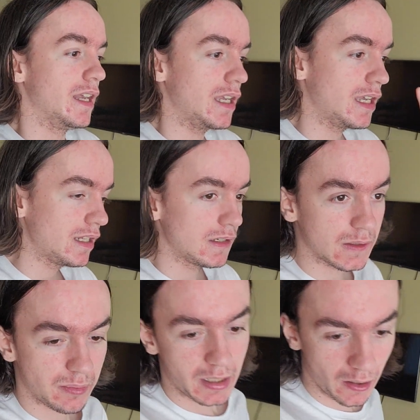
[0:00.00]
It is
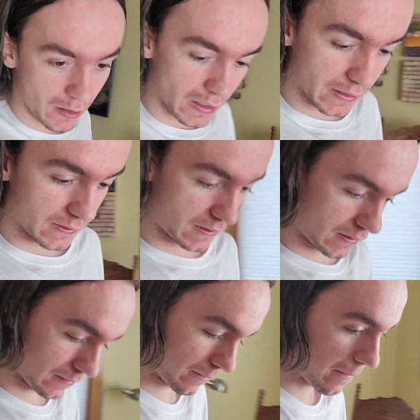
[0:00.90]
because
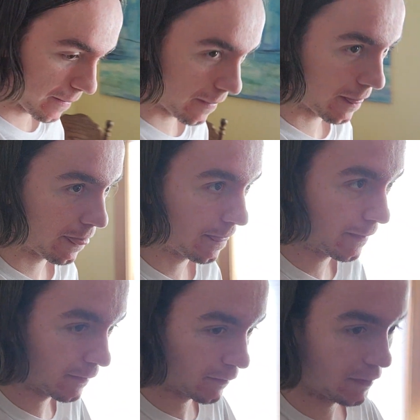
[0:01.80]

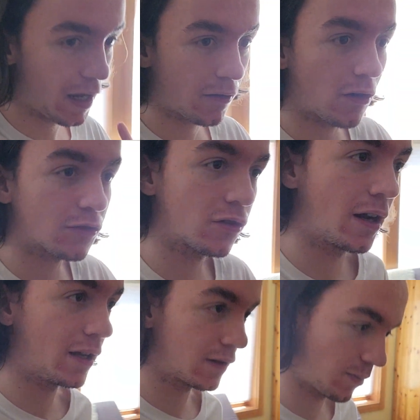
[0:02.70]
there are
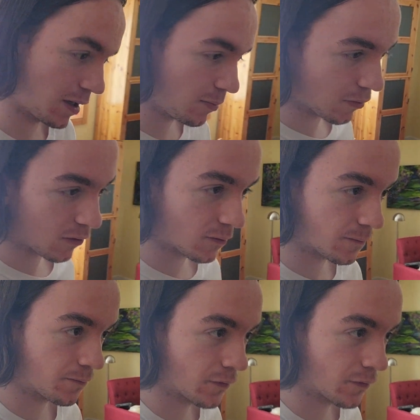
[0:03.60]
trans people